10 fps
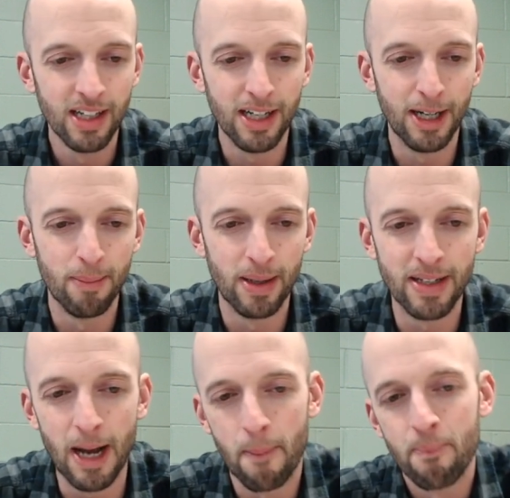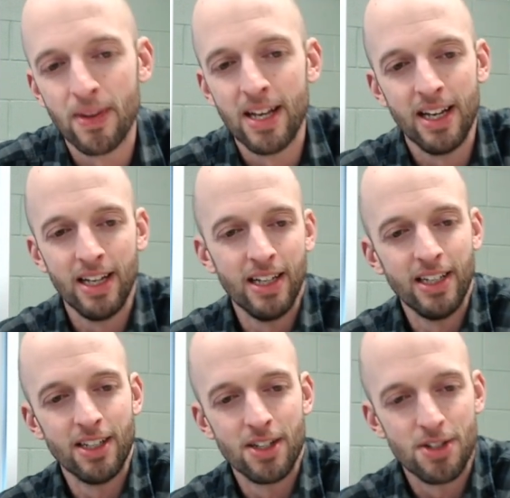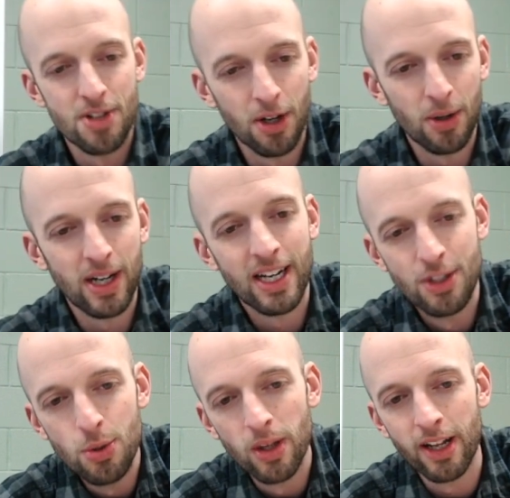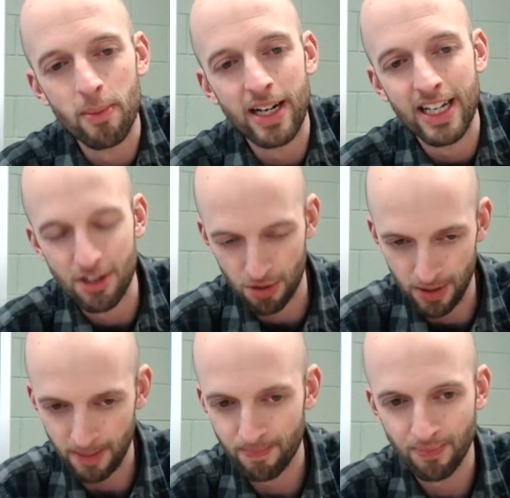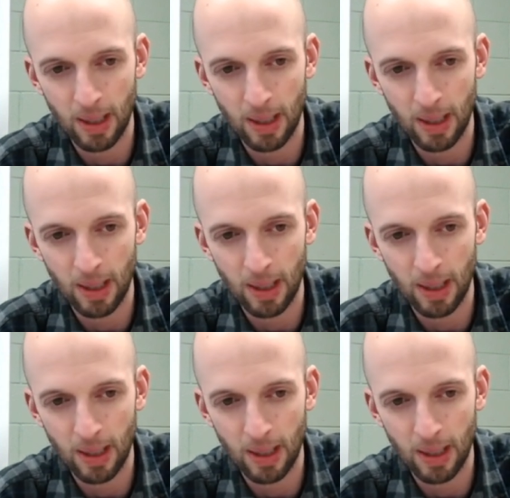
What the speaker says: But yeah, so do a little bit of history,